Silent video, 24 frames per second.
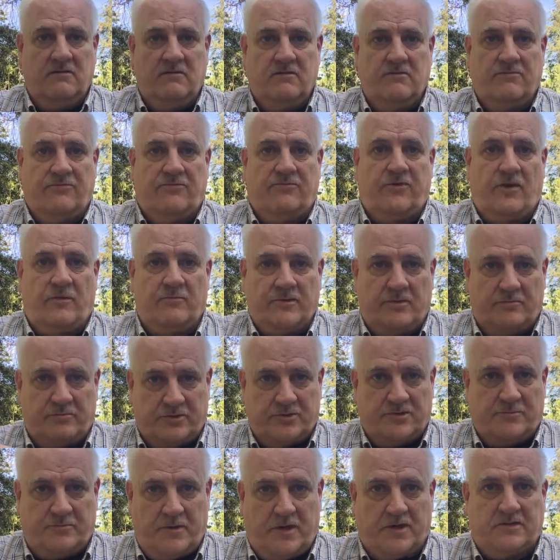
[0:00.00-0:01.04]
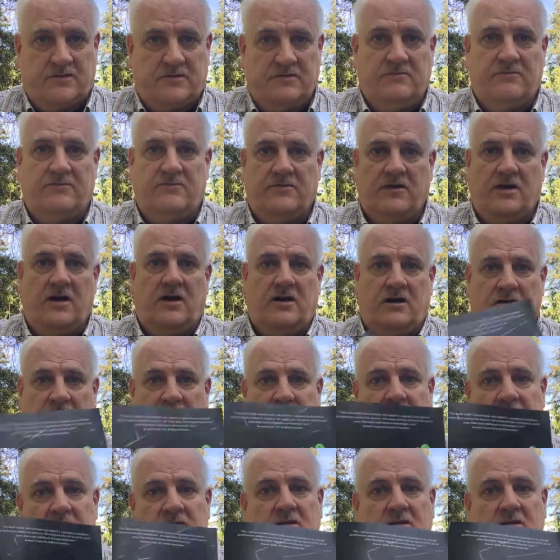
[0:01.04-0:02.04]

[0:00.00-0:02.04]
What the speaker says: from the perspective of